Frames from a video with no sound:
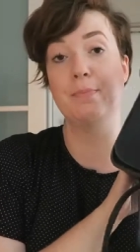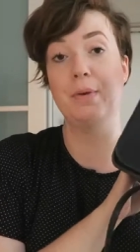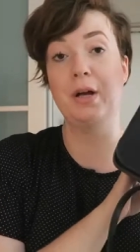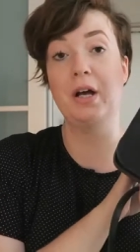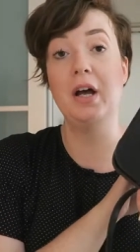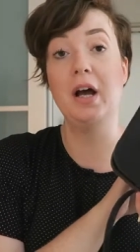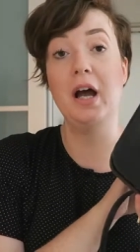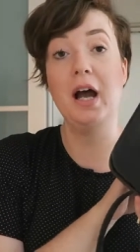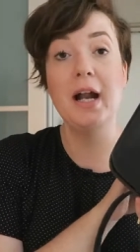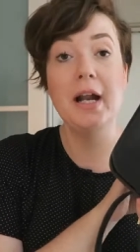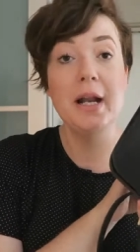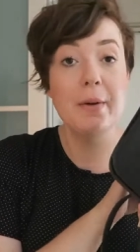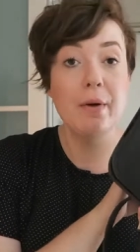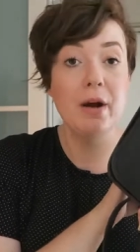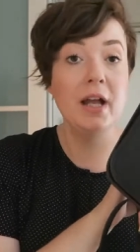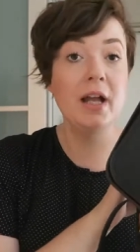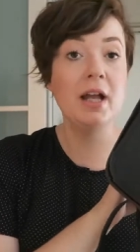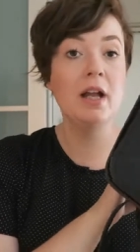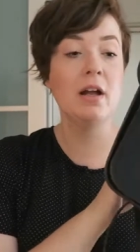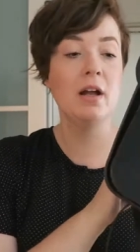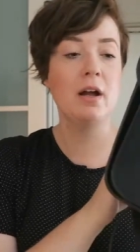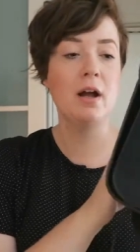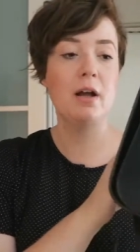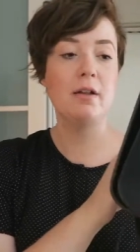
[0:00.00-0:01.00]
But
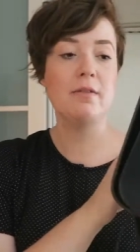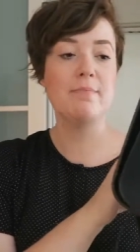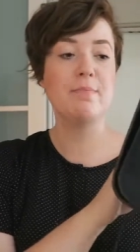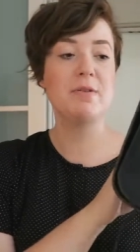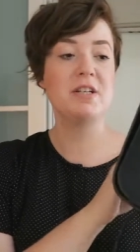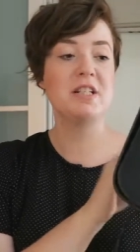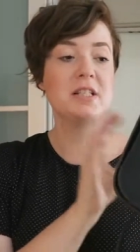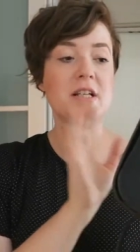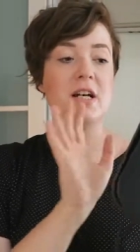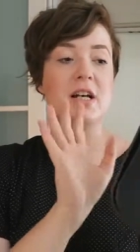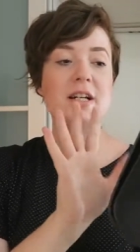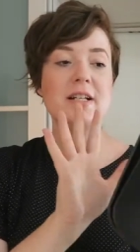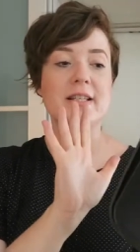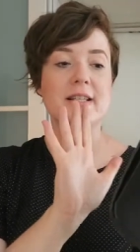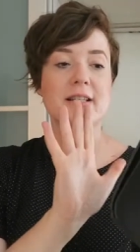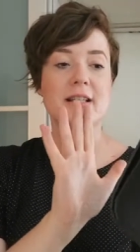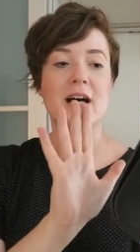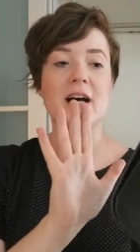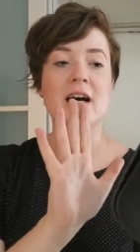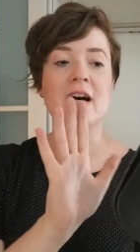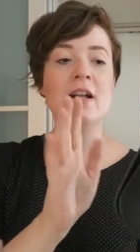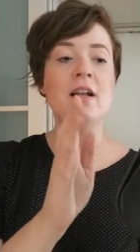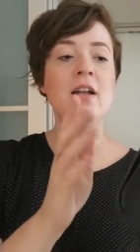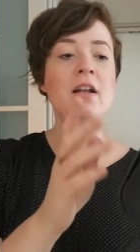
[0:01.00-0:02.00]
anyway, besides
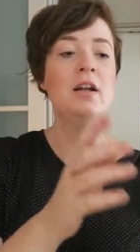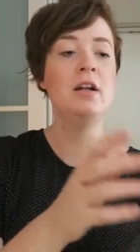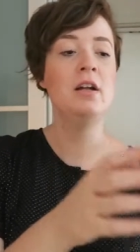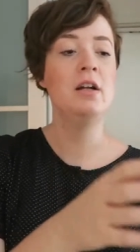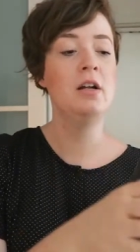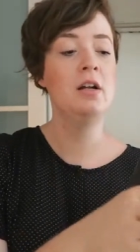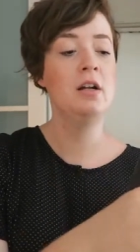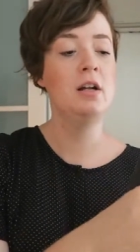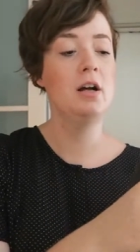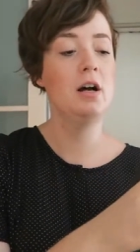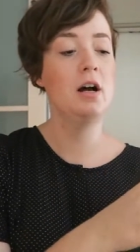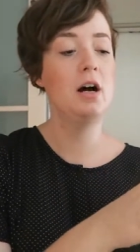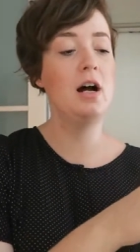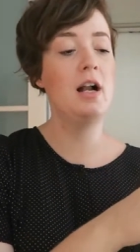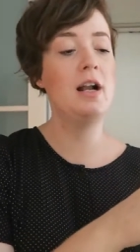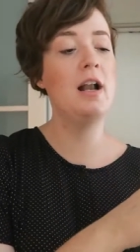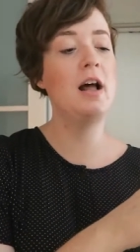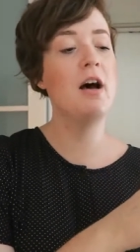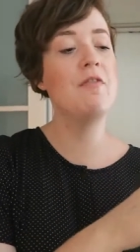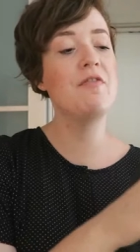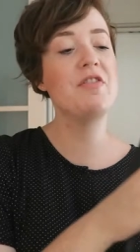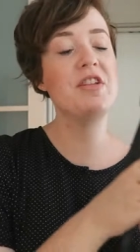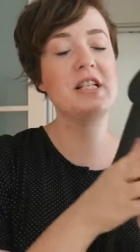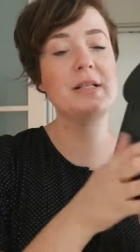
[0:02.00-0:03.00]
that, I
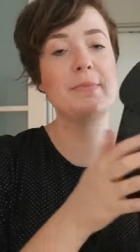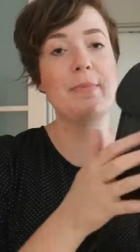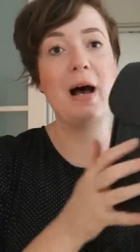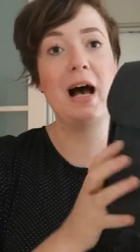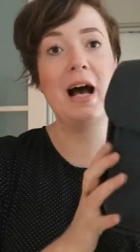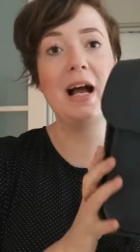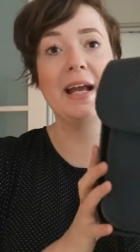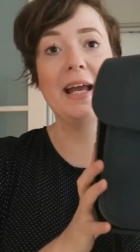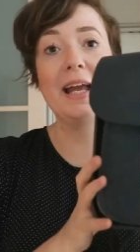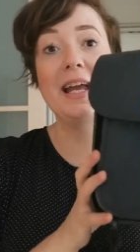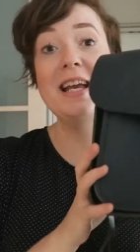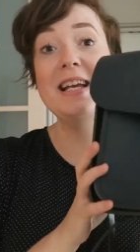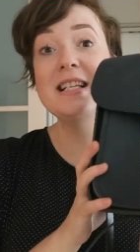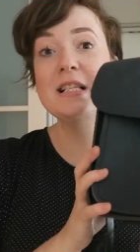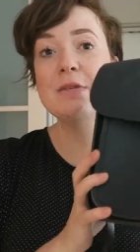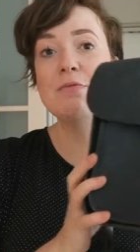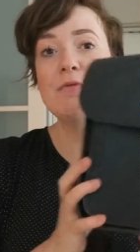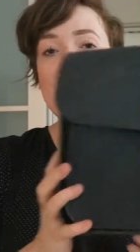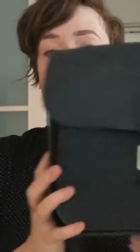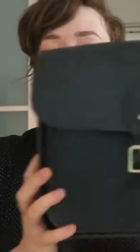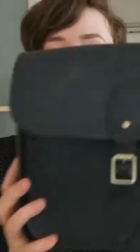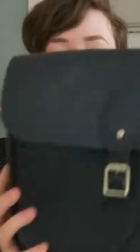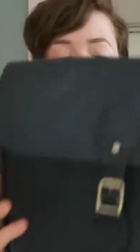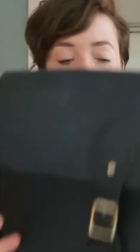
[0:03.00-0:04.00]
love this bag. It is
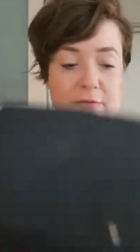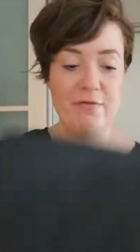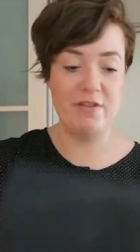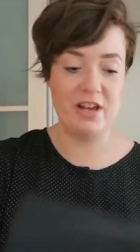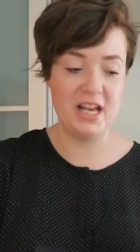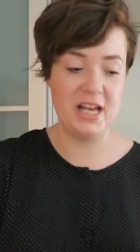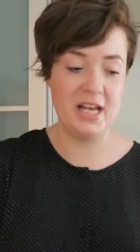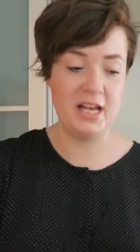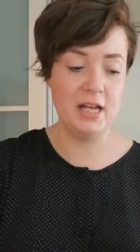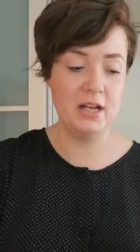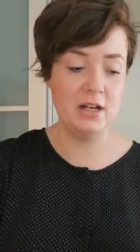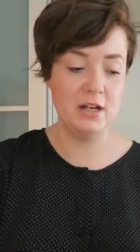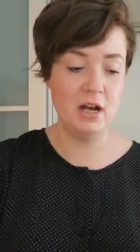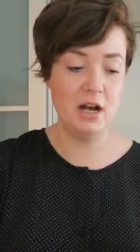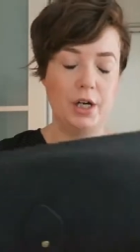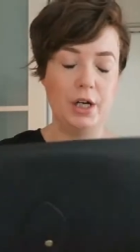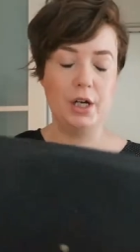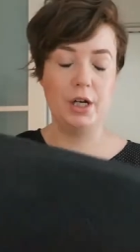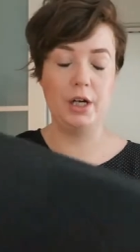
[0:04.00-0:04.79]
really heavy.